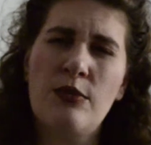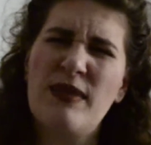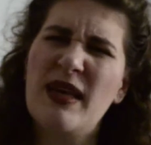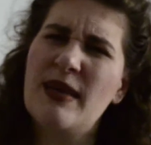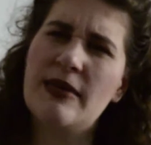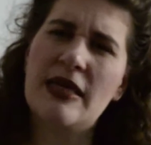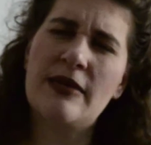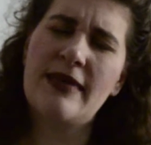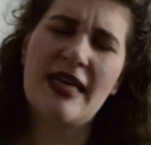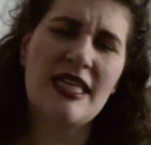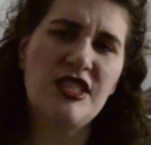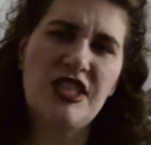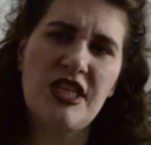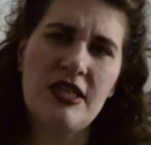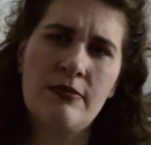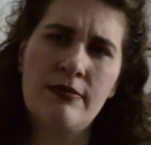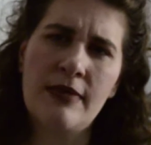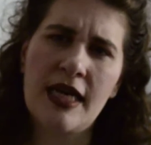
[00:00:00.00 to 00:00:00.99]
maybe
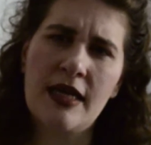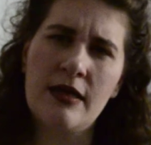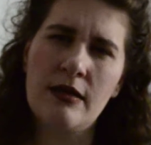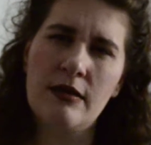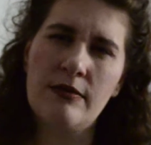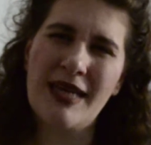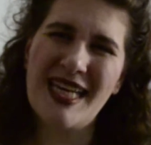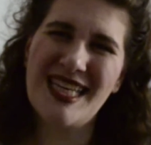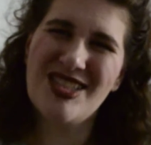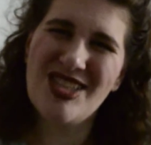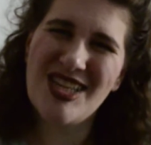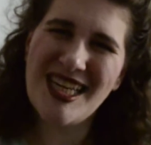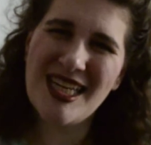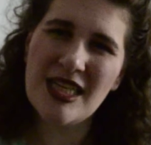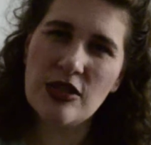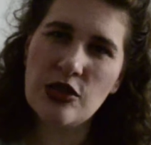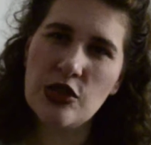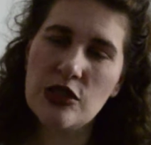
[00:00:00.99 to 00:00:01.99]
mine may
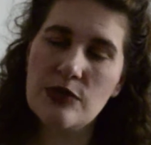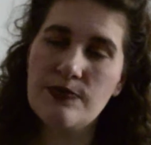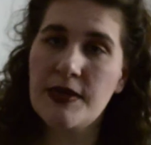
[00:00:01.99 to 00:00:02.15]
change,